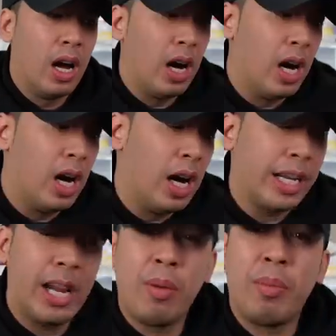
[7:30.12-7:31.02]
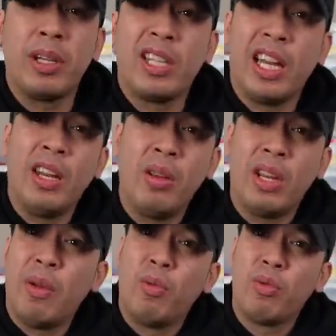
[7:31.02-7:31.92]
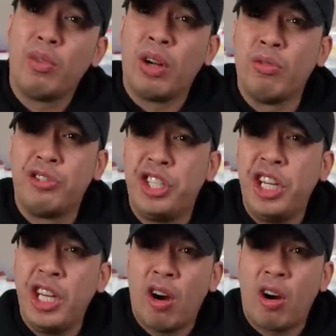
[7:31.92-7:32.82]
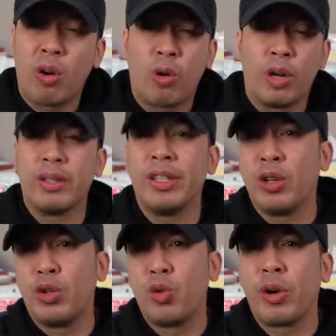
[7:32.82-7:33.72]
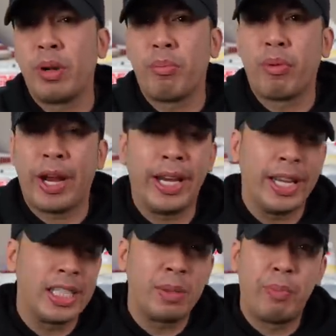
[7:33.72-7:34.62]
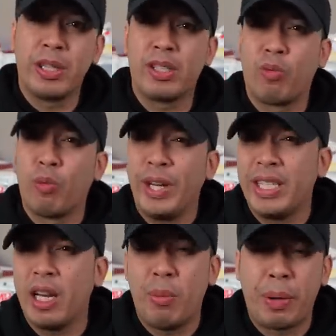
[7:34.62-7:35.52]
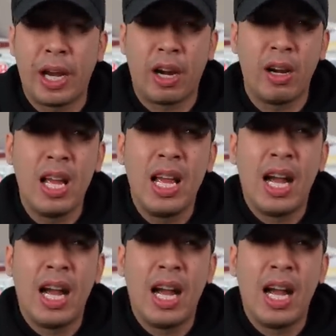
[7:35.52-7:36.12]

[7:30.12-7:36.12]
Uh, I can't remember any, you know, G R or, you know, Jordan Brand expensive retail pair.